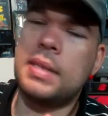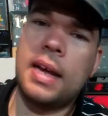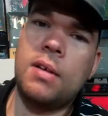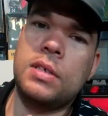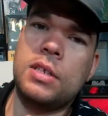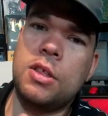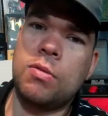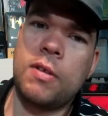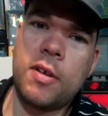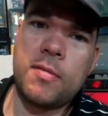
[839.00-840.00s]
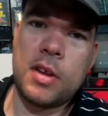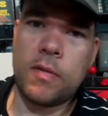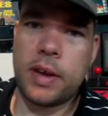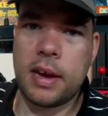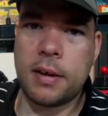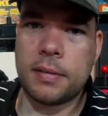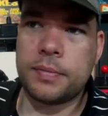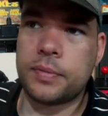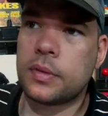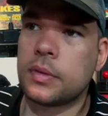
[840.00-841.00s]
down to 350 over here,
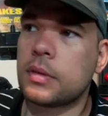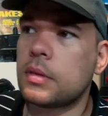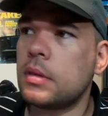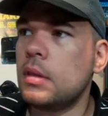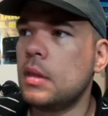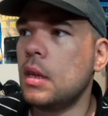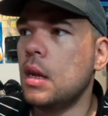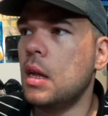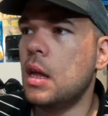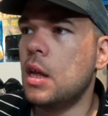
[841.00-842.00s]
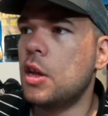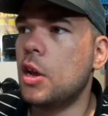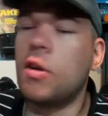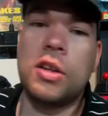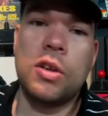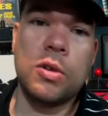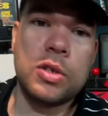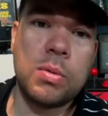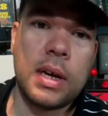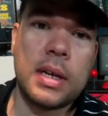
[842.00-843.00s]
you know,
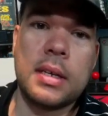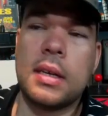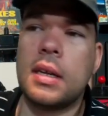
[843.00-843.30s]
used one